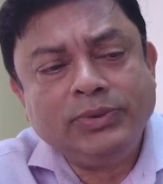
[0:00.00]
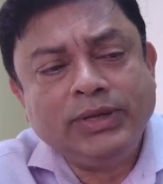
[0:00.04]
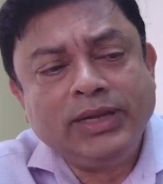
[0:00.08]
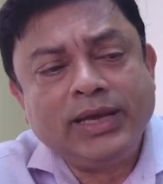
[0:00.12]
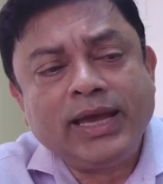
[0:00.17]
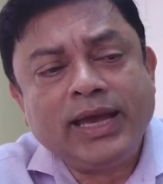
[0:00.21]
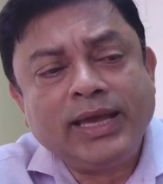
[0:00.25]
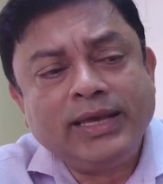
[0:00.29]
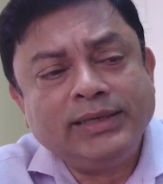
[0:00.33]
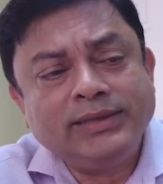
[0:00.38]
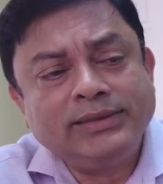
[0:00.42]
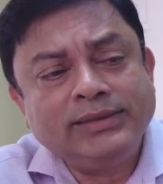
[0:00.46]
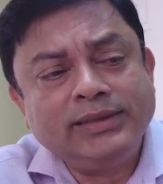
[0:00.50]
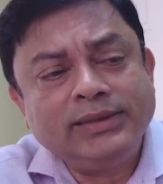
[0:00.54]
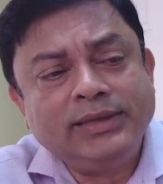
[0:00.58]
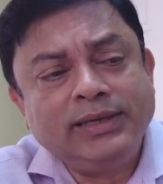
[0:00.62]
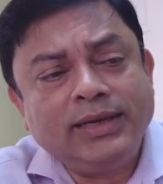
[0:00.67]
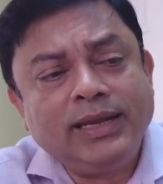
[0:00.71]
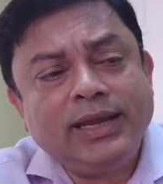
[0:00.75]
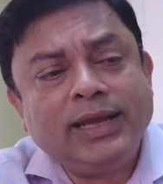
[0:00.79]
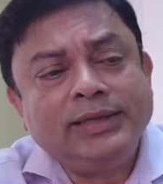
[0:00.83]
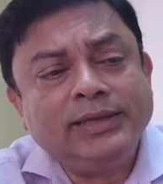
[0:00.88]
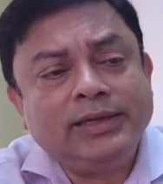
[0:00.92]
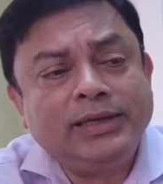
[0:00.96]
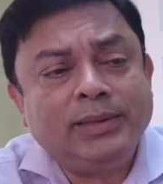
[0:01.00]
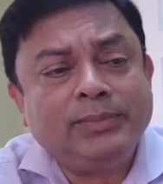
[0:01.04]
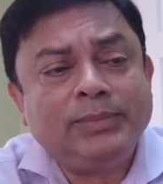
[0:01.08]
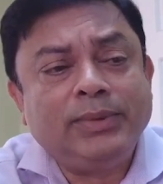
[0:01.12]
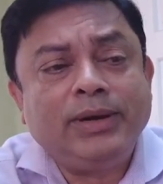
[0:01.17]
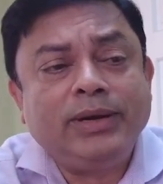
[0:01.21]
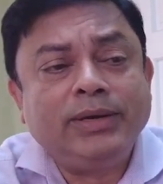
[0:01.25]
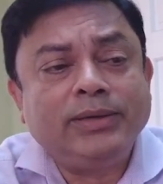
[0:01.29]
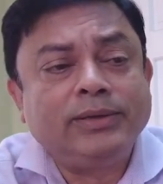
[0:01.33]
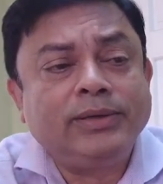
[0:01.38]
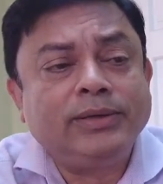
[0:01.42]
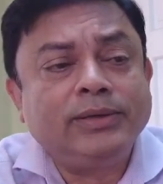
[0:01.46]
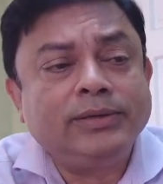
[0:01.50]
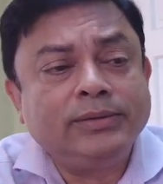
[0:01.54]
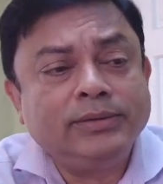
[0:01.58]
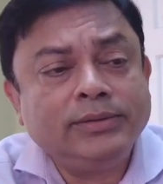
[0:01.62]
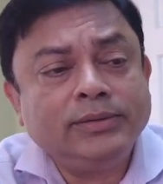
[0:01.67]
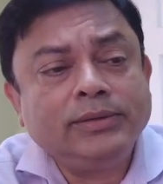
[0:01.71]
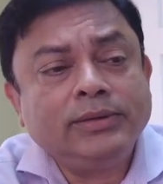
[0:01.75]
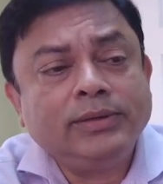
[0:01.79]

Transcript: with the highest in the Latin American